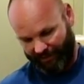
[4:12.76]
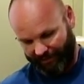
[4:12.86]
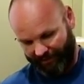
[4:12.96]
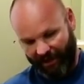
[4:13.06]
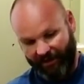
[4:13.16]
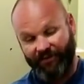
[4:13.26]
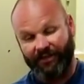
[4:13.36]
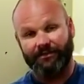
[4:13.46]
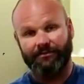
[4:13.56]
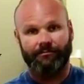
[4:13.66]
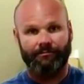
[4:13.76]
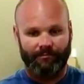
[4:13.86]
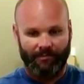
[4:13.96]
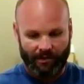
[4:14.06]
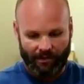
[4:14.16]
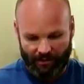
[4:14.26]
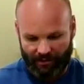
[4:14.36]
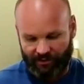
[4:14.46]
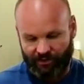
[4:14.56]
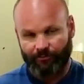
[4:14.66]
oven,
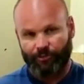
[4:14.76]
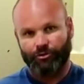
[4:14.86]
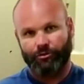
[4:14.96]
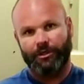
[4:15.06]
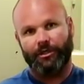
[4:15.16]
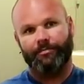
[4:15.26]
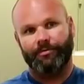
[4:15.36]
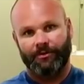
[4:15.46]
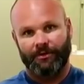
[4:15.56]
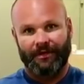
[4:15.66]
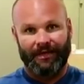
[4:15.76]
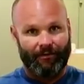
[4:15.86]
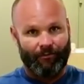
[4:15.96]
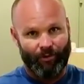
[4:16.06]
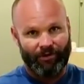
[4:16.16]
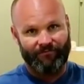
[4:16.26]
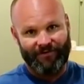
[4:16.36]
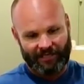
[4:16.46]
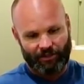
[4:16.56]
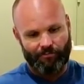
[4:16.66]
get the temperature up, with
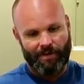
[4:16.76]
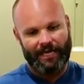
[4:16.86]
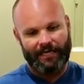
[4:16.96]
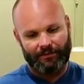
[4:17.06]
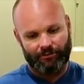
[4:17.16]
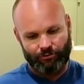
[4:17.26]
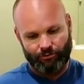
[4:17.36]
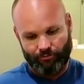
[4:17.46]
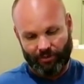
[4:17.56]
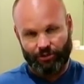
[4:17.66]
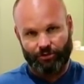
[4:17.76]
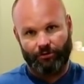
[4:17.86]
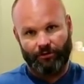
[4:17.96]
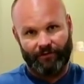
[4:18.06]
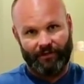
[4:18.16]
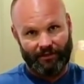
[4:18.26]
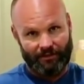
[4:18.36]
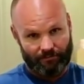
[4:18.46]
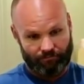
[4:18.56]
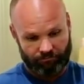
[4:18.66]
vacuum bagging to make sure everything
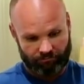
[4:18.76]
is.